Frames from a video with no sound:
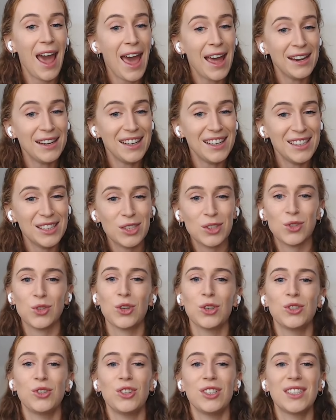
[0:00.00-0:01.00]
and
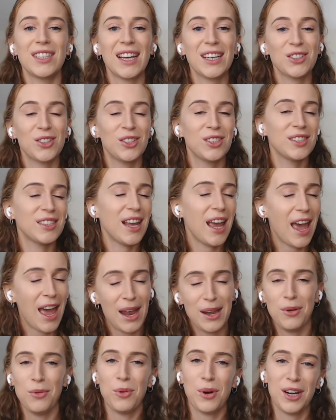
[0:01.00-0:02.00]
in-store transactions
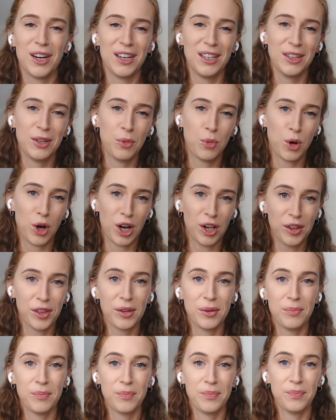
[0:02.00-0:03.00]
anywhere in the world.